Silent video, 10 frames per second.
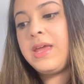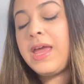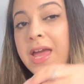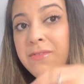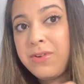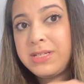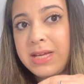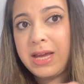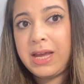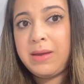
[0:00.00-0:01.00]
every
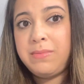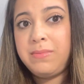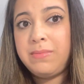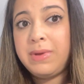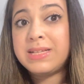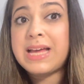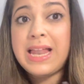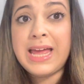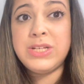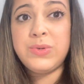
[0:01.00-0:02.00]
time, because I
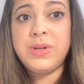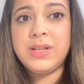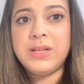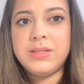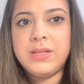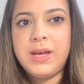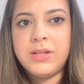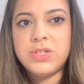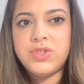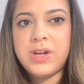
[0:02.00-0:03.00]
like doing the
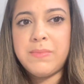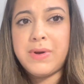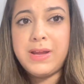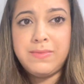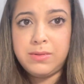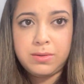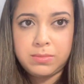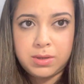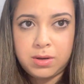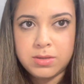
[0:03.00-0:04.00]
illustrating part, even though I'm
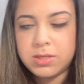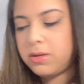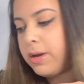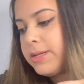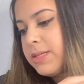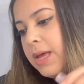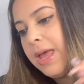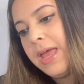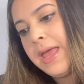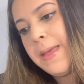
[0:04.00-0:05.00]
not artsy, you guys.
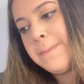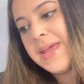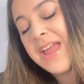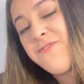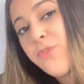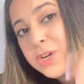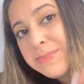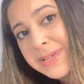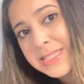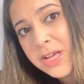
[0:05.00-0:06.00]
But I force
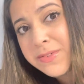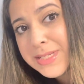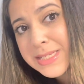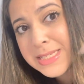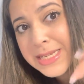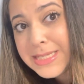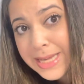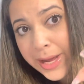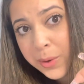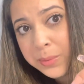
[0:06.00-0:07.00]
myself to sit
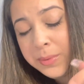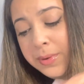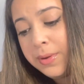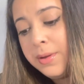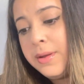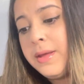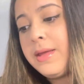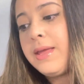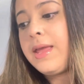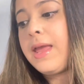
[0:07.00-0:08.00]
down
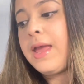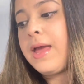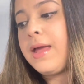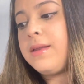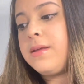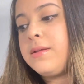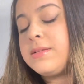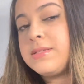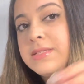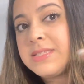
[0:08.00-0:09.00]
and
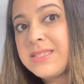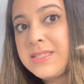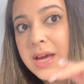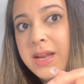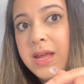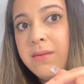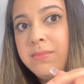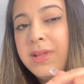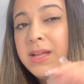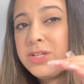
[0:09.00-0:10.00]
study.
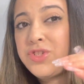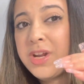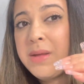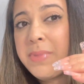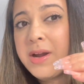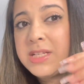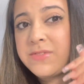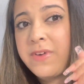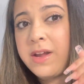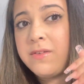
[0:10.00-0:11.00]
The illustrating part is
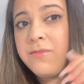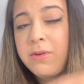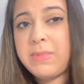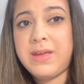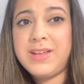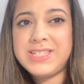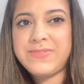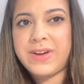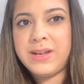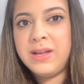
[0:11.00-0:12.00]
fun for me. It's
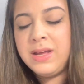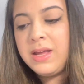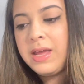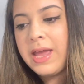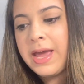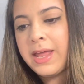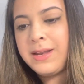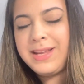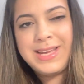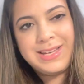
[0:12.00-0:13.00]
fun,
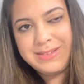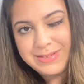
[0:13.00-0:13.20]
and it